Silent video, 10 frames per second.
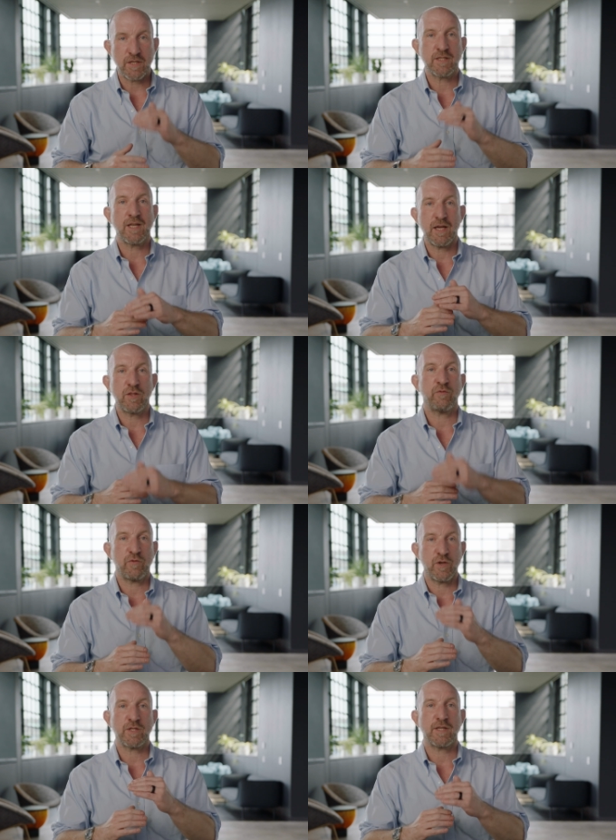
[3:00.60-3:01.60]
just take the
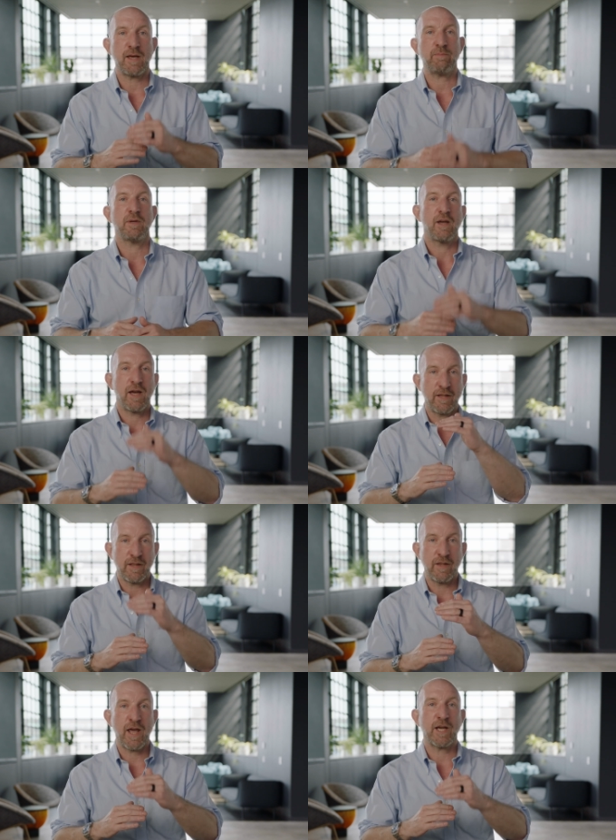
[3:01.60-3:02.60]
first step and
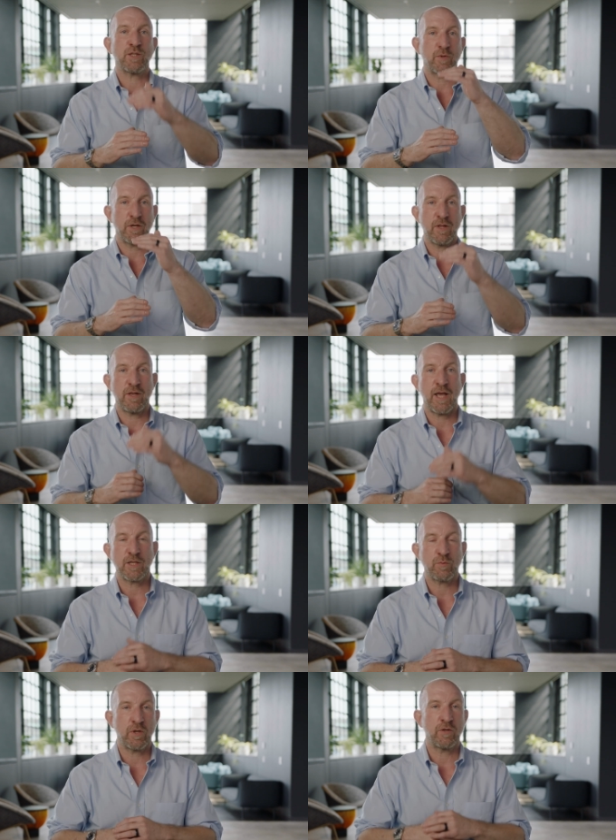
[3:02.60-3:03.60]
then the next one and the
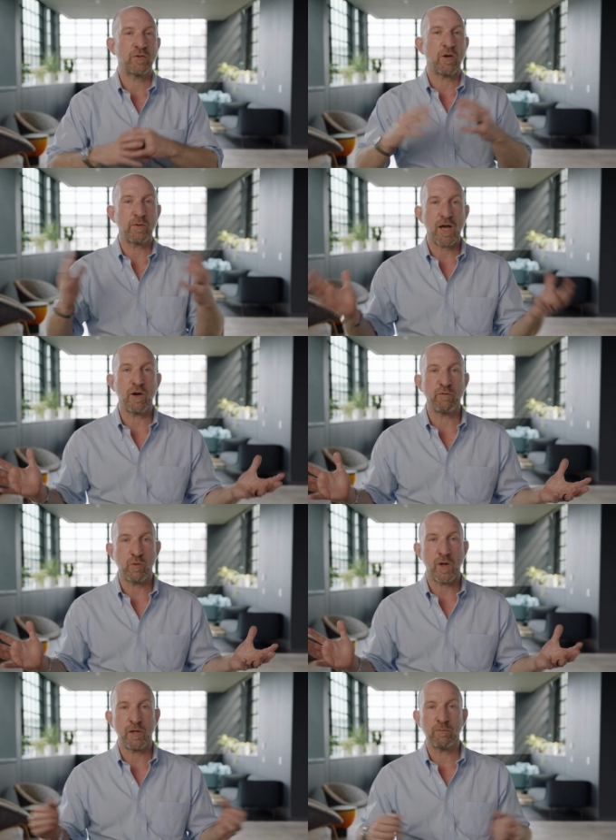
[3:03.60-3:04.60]
next one and don't get
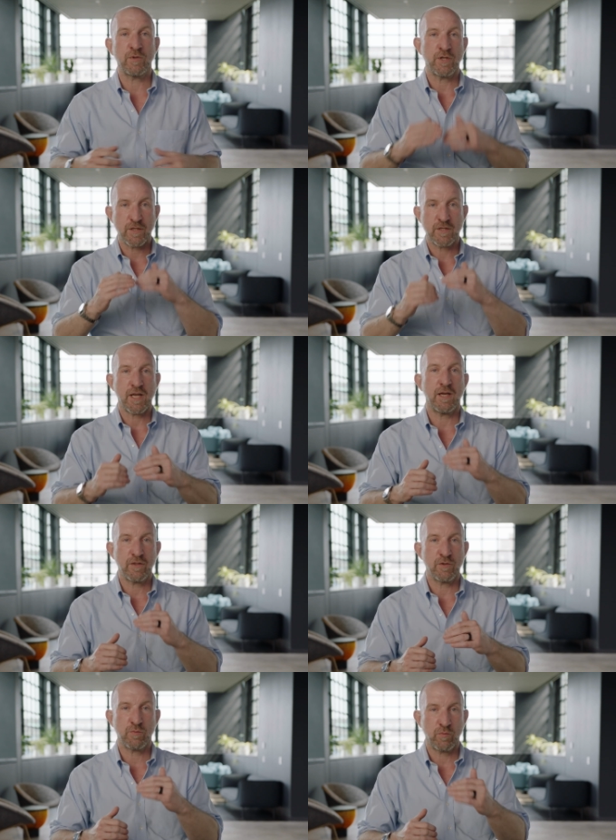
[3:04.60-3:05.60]
overwhelmed. Just take
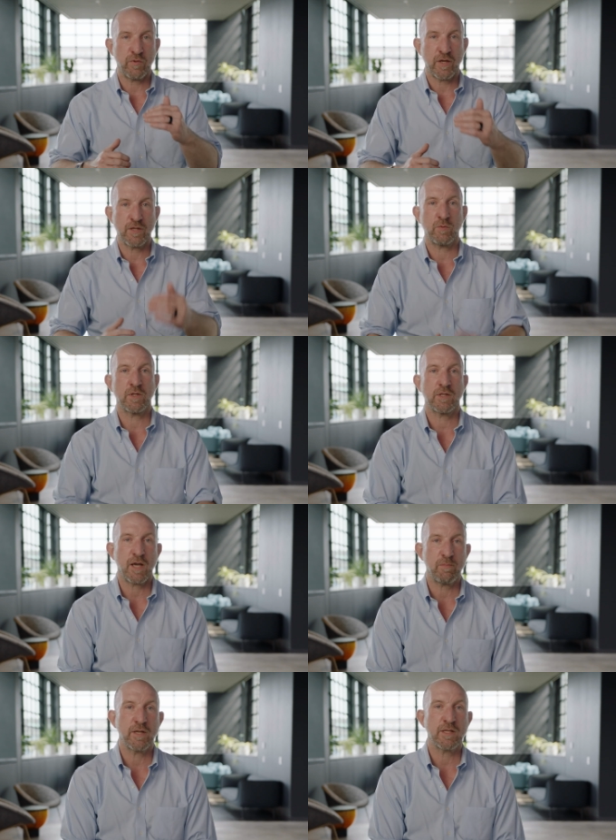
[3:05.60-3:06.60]
those things one
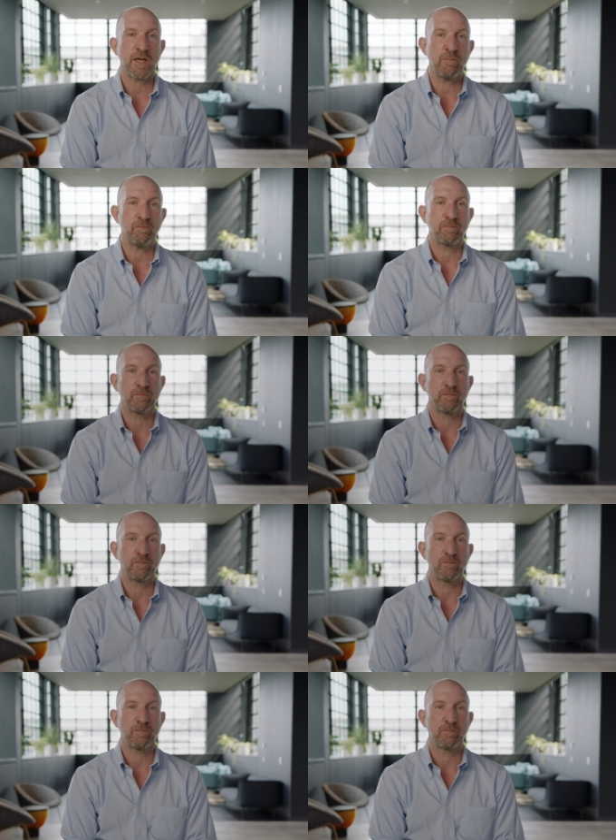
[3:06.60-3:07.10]
step at a time.